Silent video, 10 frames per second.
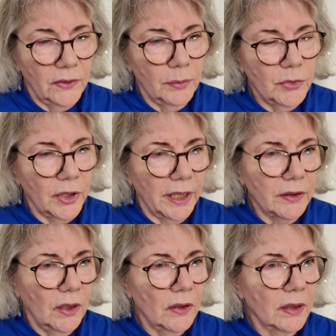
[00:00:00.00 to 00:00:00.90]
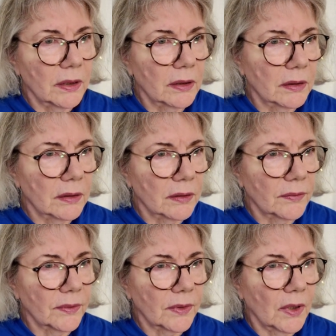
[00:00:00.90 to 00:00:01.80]
subtract all the
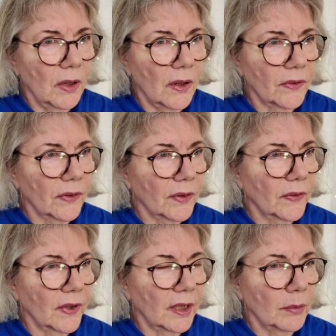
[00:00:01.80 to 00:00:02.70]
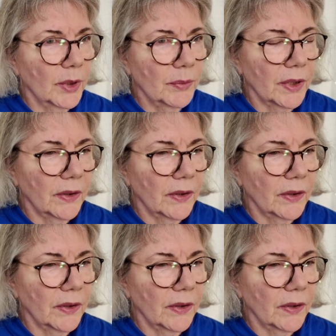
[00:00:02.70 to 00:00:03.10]
costs of settlement,